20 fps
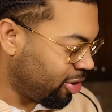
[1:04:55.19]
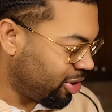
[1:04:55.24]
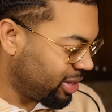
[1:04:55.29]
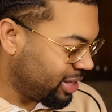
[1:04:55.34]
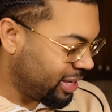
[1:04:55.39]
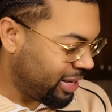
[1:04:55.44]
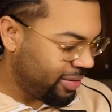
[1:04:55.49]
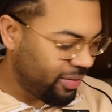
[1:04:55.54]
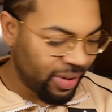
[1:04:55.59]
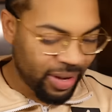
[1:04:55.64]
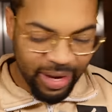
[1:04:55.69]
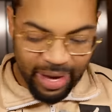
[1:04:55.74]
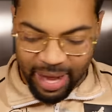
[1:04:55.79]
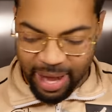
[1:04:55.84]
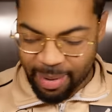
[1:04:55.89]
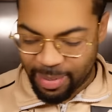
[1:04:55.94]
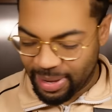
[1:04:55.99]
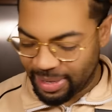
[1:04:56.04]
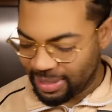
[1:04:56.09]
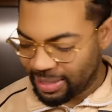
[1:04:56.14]
your TV and
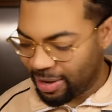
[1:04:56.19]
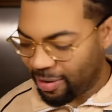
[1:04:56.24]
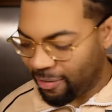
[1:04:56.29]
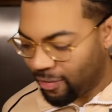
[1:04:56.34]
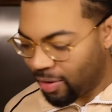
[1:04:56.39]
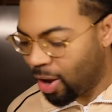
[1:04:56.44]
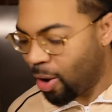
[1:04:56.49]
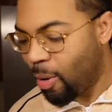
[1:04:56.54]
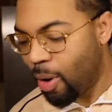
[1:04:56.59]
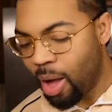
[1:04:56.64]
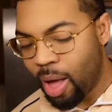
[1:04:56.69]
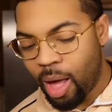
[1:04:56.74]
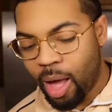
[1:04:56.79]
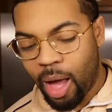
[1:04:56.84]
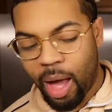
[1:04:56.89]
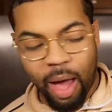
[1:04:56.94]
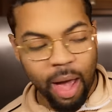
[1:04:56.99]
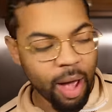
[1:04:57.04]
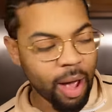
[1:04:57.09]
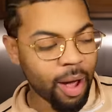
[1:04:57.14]
not my cell phone.
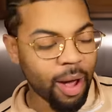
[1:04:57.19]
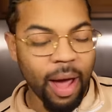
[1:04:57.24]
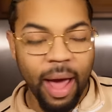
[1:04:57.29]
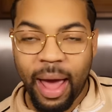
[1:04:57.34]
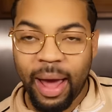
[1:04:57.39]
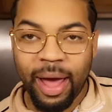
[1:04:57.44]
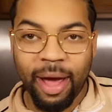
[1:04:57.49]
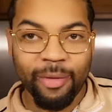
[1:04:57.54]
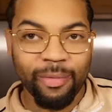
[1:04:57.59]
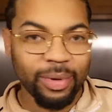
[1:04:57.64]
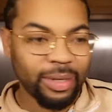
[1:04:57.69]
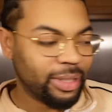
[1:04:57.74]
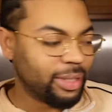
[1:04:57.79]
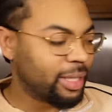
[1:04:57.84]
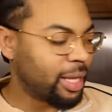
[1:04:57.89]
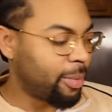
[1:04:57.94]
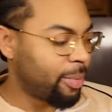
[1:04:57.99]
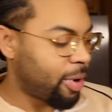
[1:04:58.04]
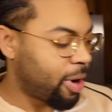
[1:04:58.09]
I got Wingstop.